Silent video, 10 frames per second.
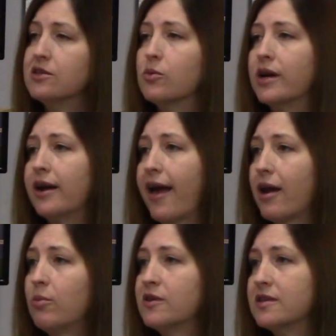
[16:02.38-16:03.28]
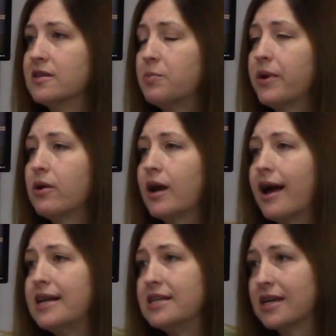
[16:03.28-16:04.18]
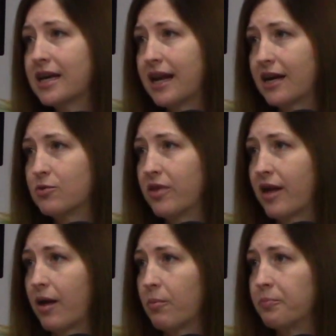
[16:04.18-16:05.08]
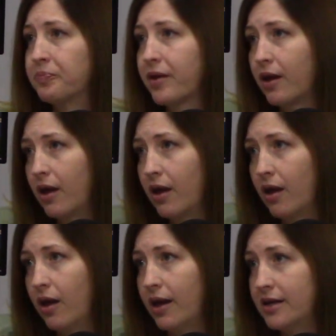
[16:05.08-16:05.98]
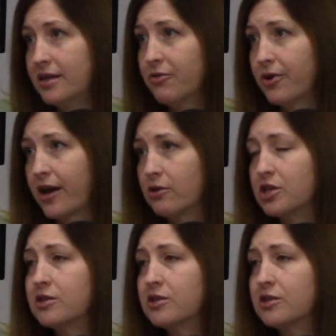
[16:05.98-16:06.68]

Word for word: So when an animal's in spirit, I need to connect with them in a different energy.